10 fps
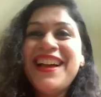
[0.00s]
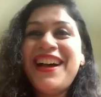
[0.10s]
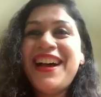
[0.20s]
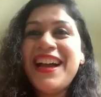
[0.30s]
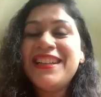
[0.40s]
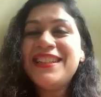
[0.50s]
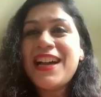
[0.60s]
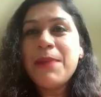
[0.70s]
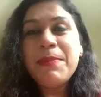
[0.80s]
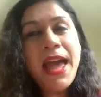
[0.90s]
And
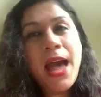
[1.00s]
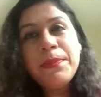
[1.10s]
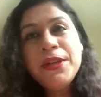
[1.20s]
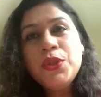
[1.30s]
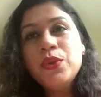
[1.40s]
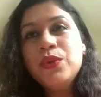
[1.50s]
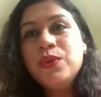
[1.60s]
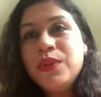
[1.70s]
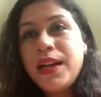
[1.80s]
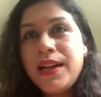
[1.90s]
I'll be happy
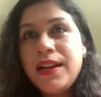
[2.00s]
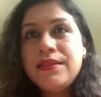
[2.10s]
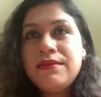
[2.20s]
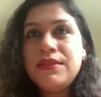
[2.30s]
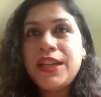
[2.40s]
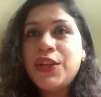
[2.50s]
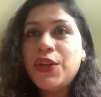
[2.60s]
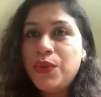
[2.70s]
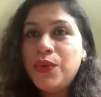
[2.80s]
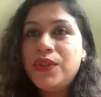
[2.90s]
to take
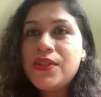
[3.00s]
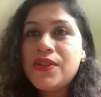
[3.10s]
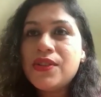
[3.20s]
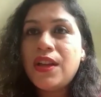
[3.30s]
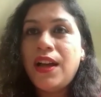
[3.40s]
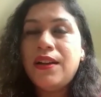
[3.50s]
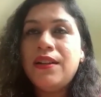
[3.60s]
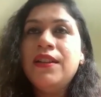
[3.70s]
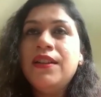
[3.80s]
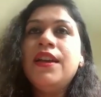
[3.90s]
you through this
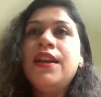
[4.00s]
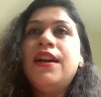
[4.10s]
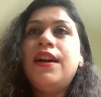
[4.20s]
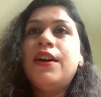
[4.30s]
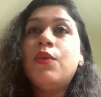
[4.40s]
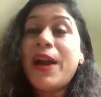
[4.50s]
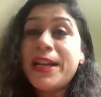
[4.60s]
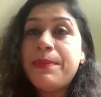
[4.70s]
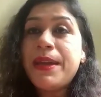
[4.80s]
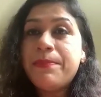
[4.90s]

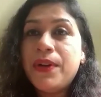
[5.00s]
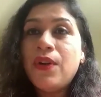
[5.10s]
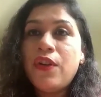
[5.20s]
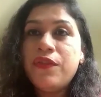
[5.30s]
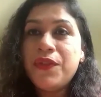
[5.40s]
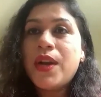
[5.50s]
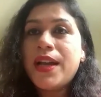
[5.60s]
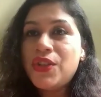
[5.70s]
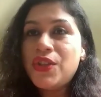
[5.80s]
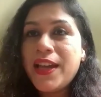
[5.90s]
white paper of
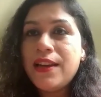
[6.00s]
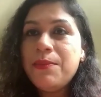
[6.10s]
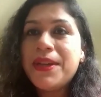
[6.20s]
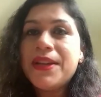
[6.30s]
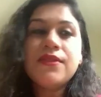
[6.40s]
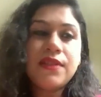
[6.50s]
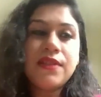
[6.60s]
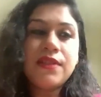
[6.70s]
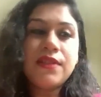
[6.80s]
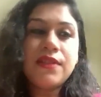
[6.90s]
Yonachain because it's
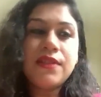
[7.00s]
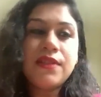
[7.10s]
a